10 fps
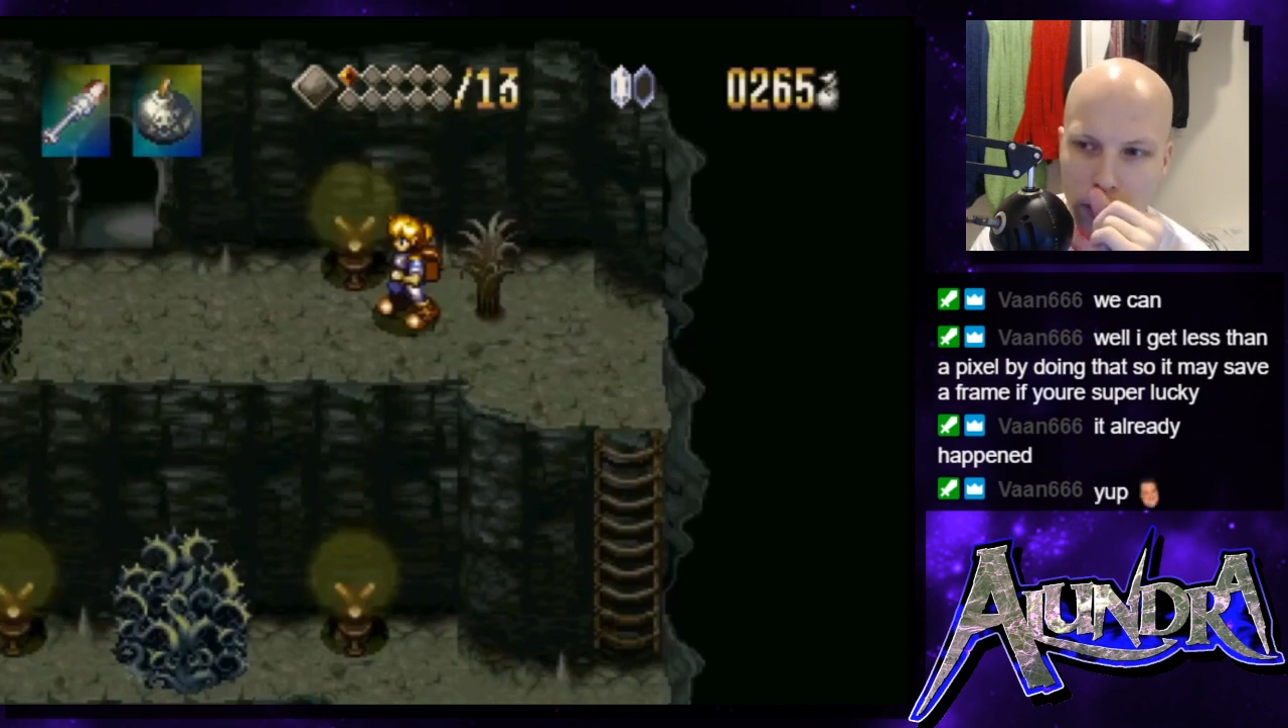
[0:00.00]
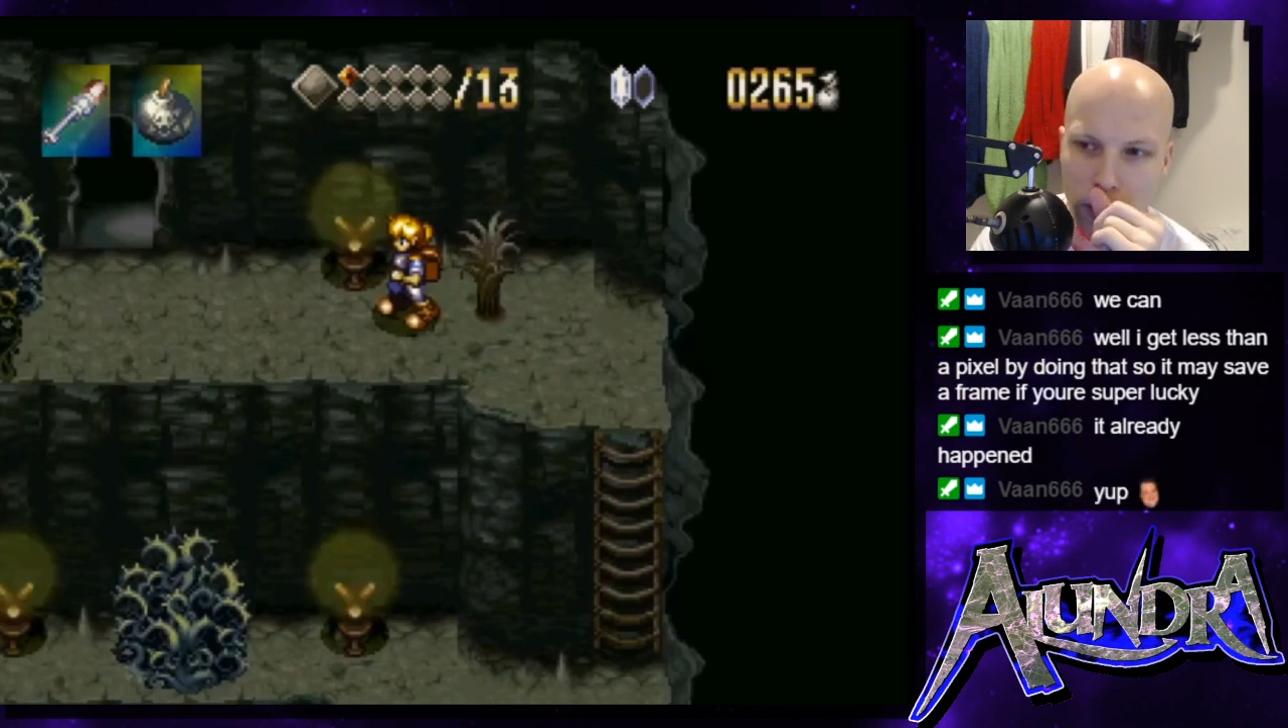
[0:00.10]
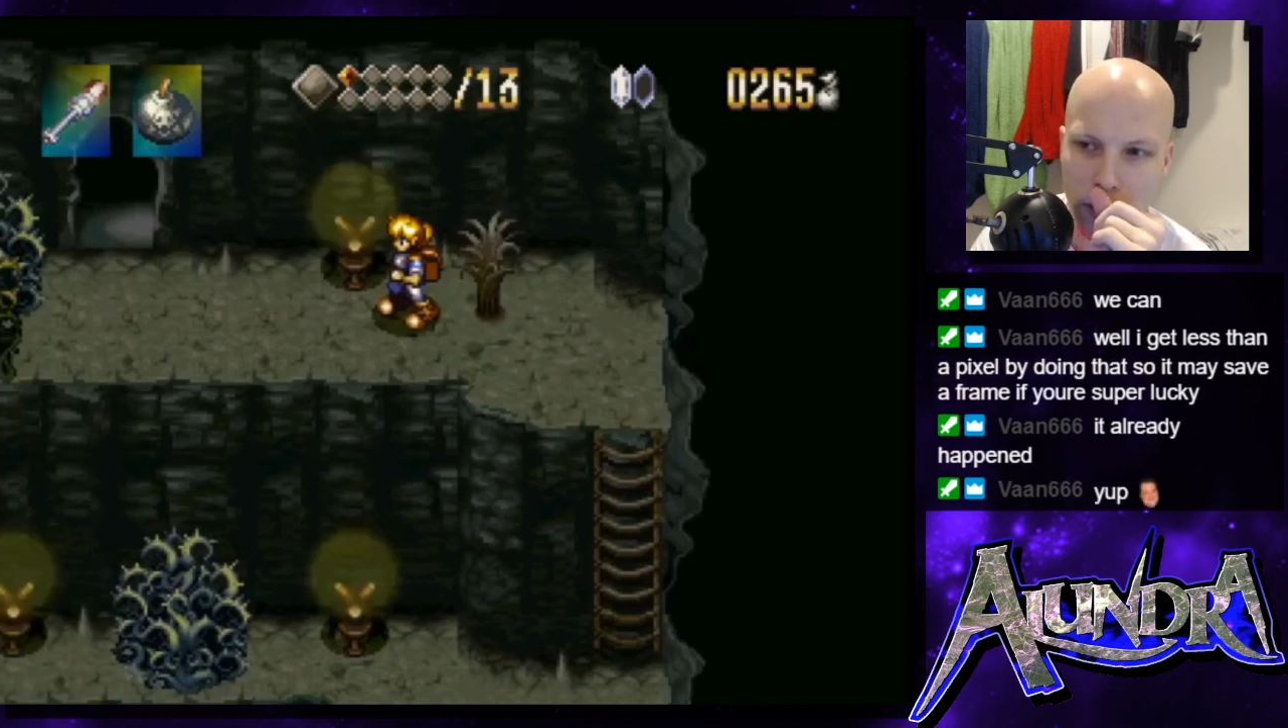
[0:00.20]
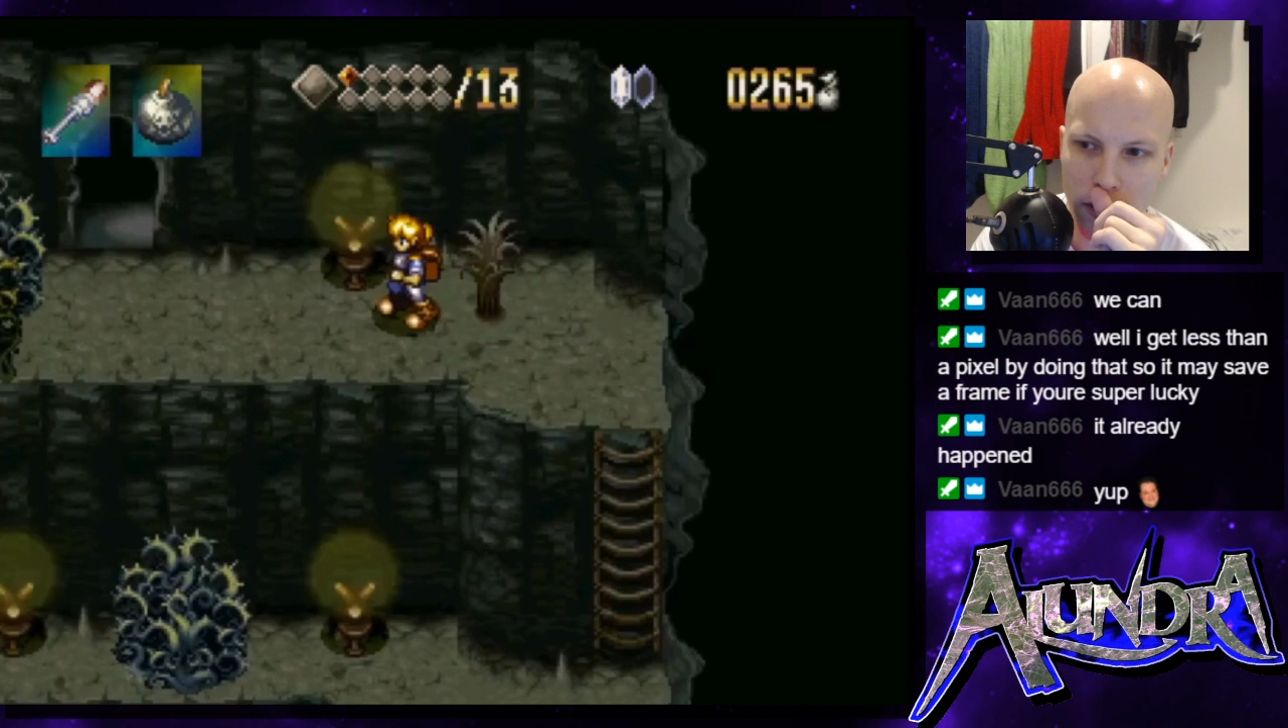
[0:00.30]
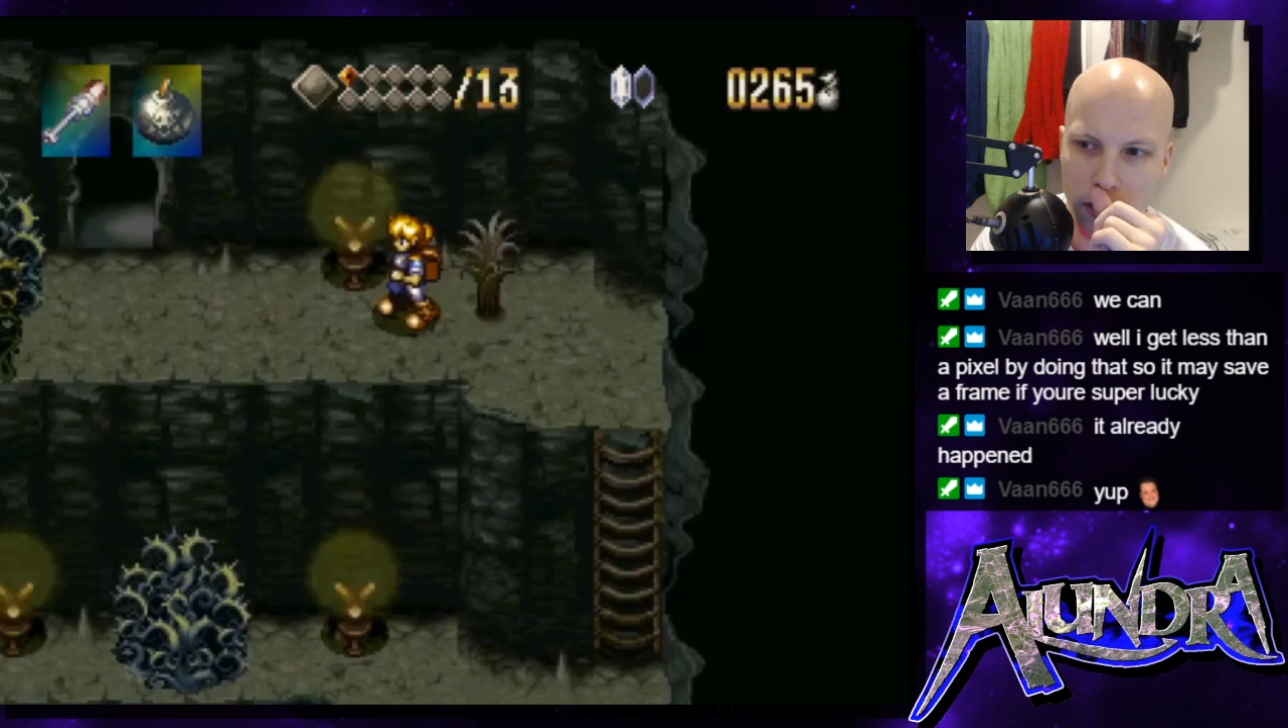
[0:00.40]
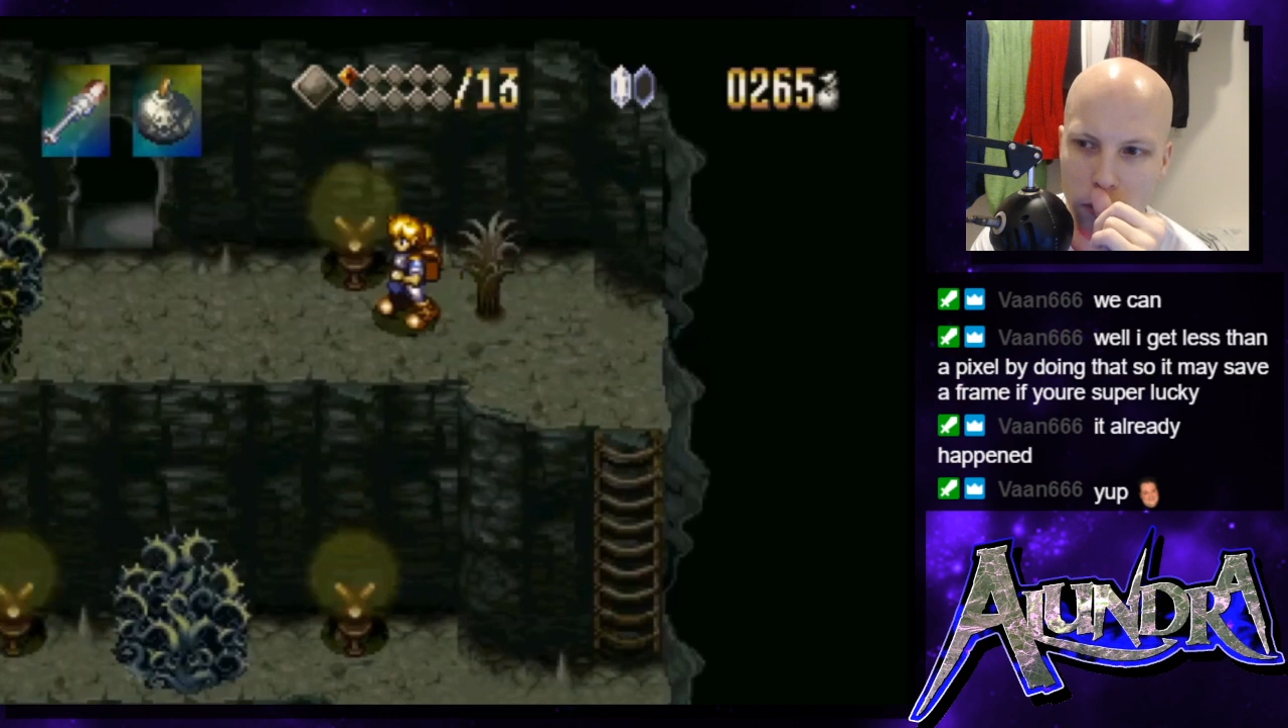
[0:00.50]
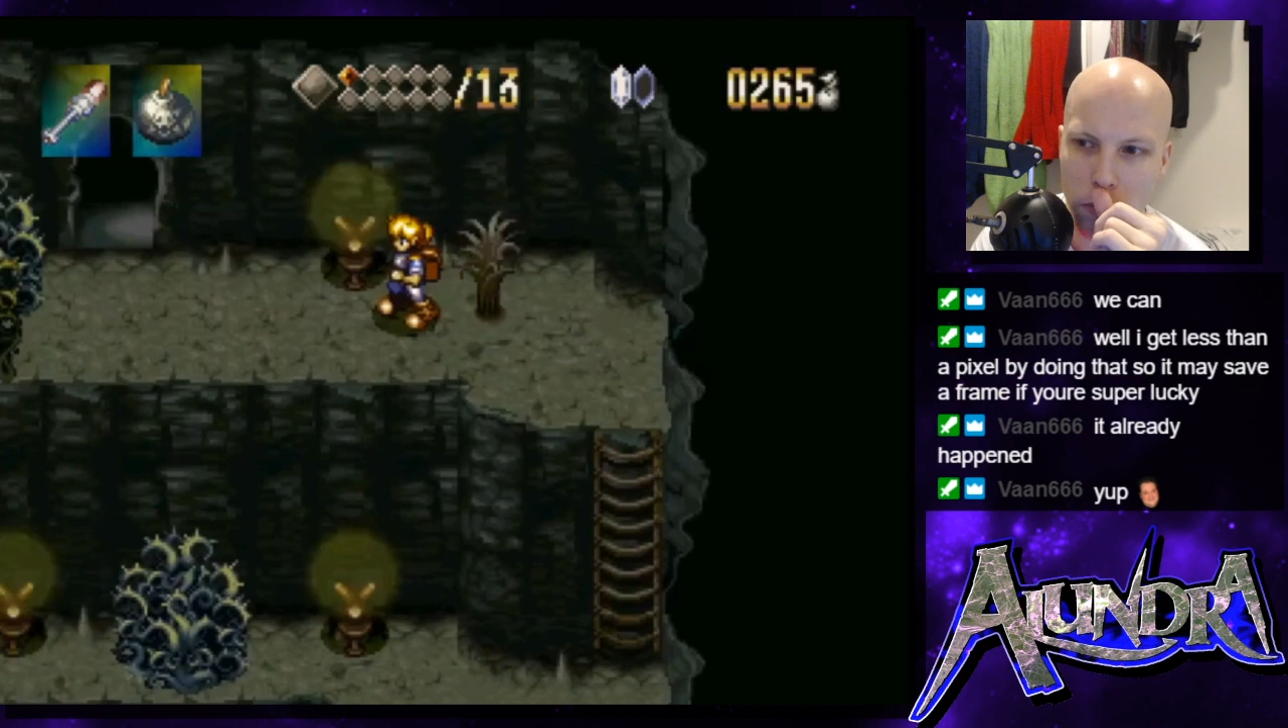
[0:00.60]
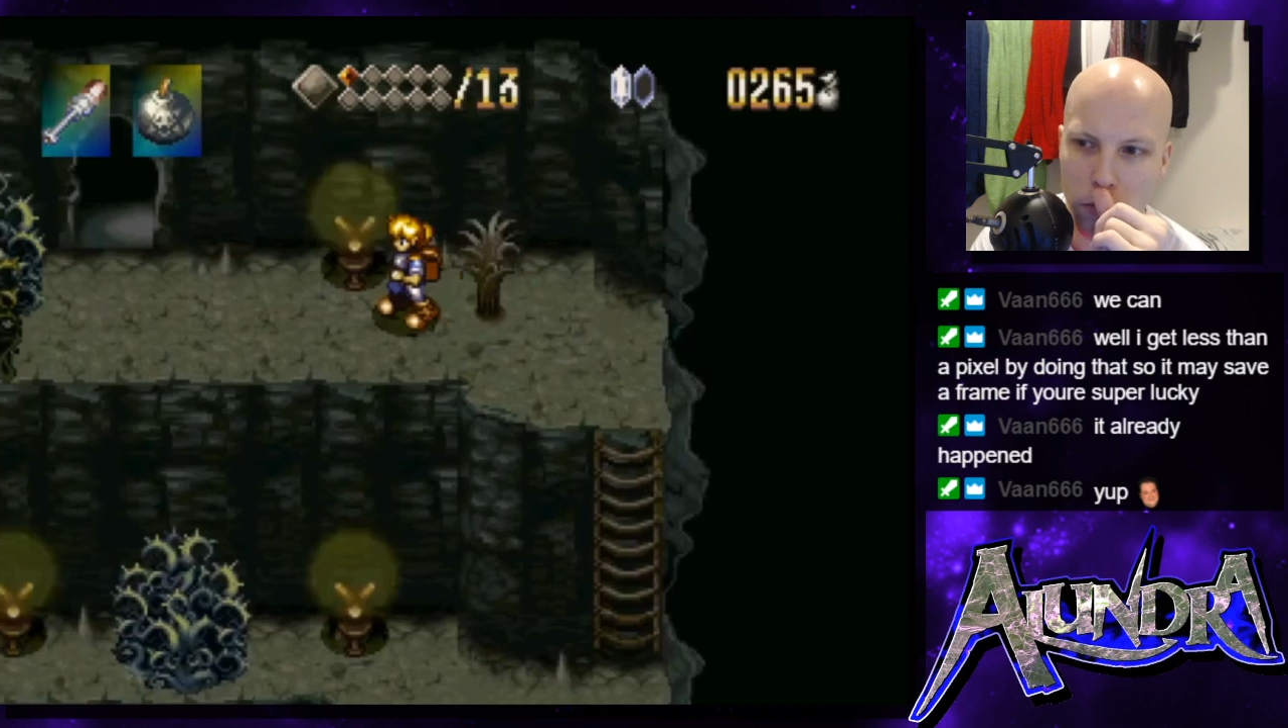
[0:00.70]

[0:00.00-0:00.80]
like you